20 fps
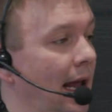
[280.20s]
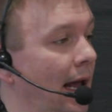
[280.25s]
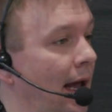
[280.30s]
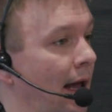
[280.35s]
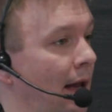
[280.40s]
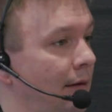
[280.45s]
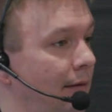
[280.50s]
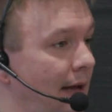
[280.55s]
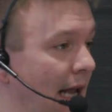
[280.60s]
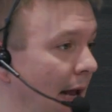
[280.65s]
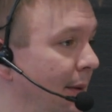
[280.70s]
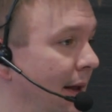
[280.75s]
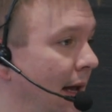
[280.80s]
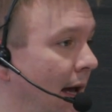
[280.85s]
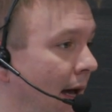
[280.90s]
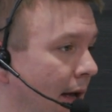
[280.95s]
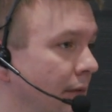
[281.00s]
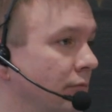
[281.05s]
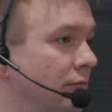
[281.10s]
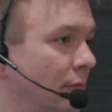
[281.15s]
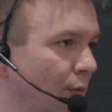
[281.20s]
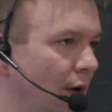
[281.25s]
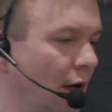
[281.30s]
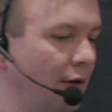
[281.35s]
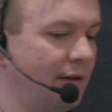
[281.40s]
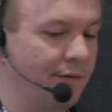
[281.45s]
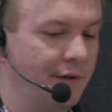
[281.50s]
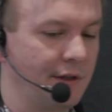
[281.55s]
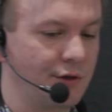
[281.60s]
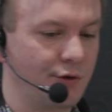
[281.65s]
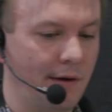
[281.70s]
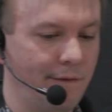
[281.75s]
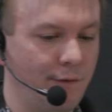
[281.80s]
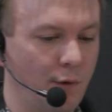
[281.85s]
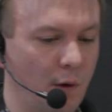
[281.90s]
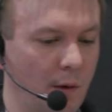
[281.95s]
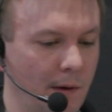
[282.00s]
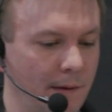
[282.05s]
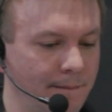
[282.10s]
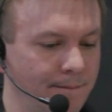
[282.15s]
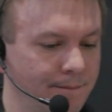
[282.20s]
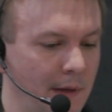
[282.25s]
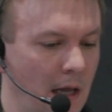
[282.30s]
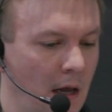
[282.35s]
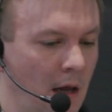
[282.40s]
and API. Relatively straightforward